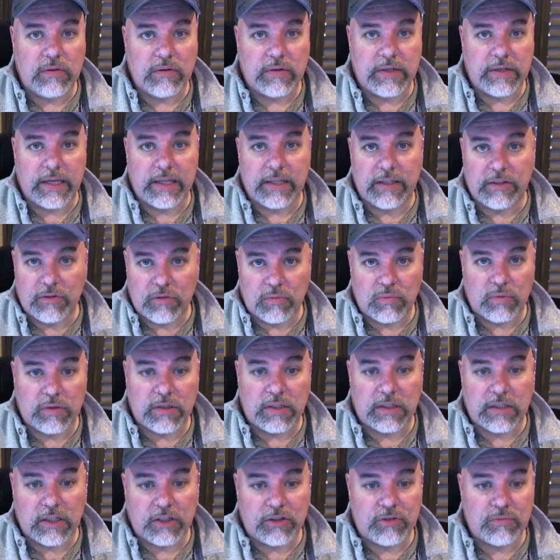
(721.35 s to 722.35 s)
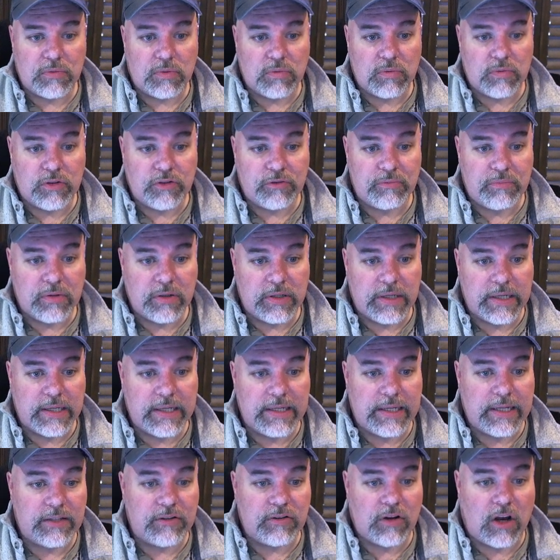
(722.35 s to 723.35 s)
Okay, this is what the customer would have put
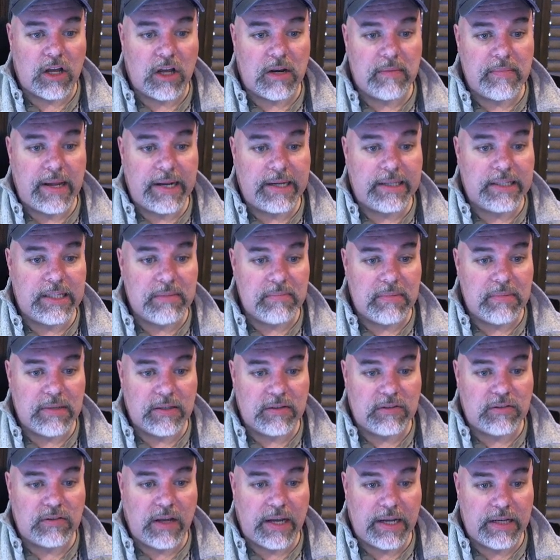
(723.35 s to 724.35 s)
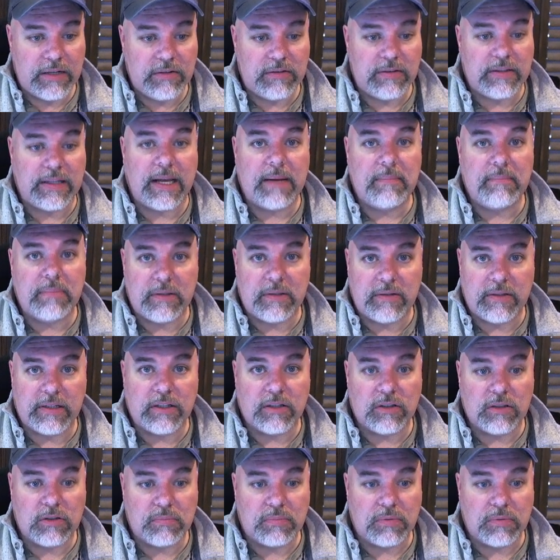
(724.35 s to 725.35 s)
in. It's automatically been assigned to that
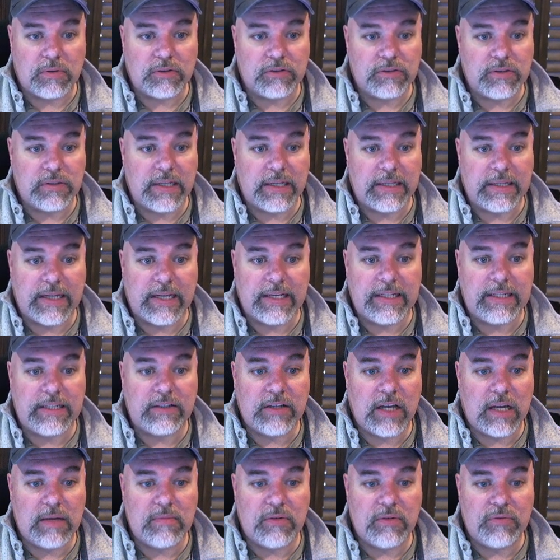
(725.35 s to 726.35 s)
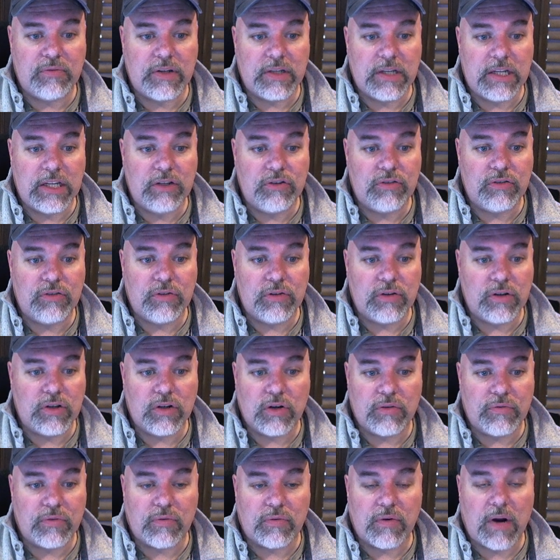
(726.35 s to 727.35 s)
particular person at any time. If you need to, you can
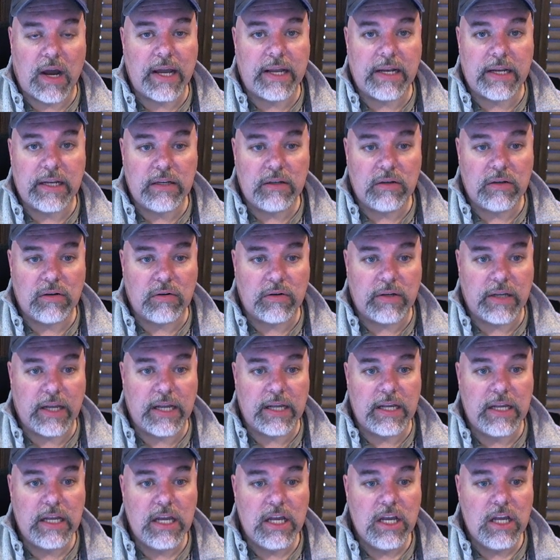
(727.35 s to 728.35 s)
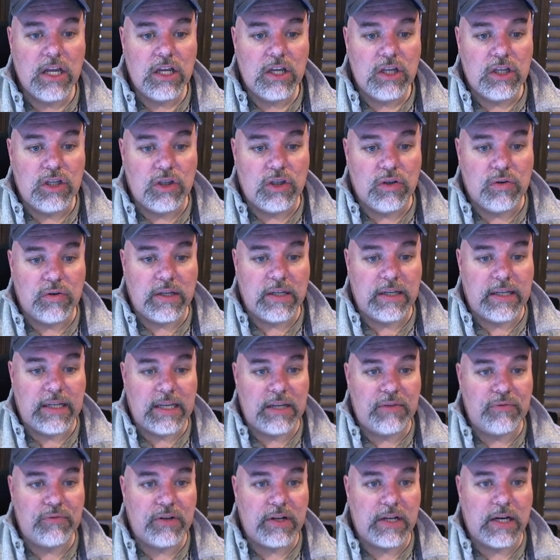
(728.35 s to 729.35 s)
override it, okay? You can
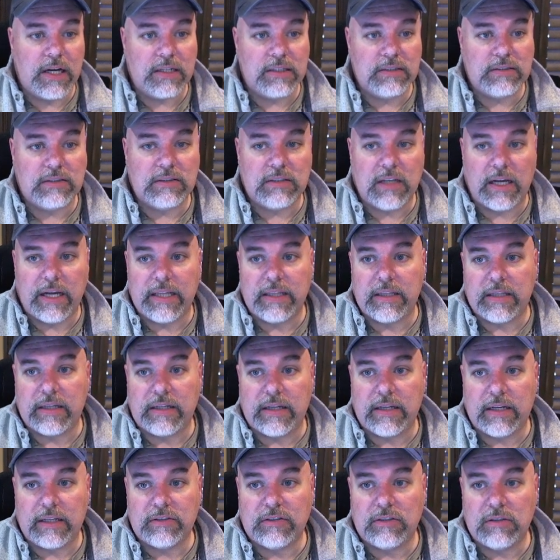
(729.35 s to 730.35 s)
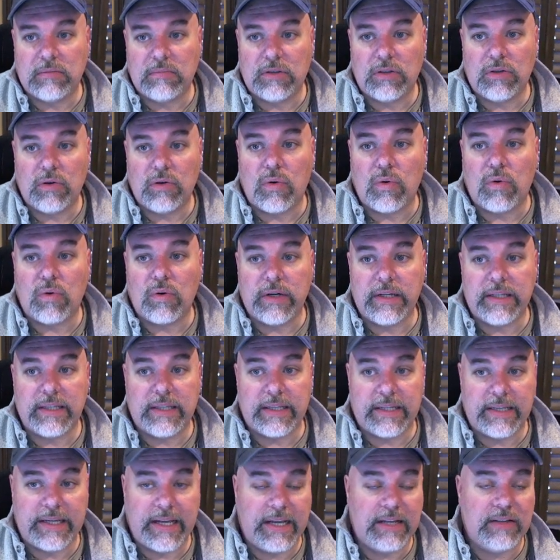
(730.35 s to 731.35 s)
even unassign the customer, or in
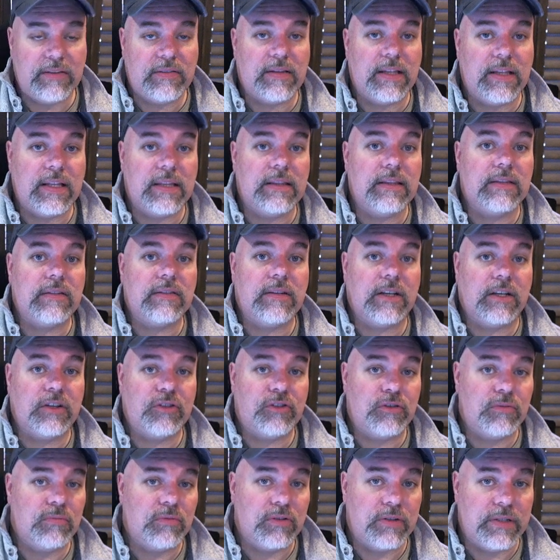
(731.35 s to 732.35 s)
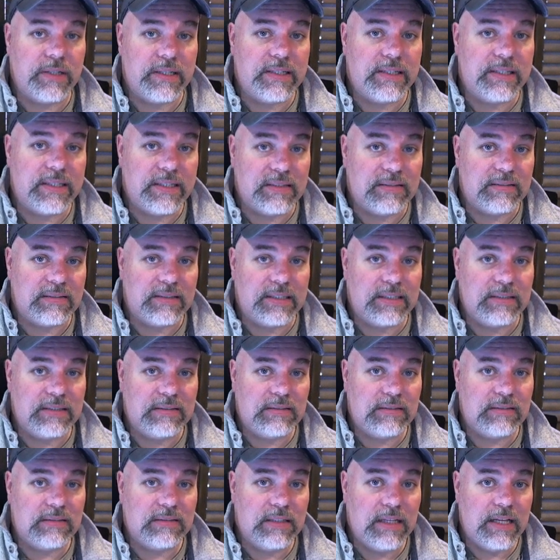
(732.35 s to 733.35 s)
the case that this customer didn't
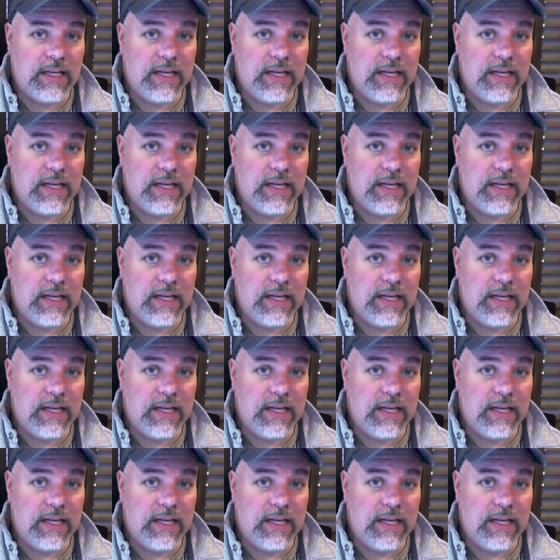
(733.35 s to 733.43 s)
exist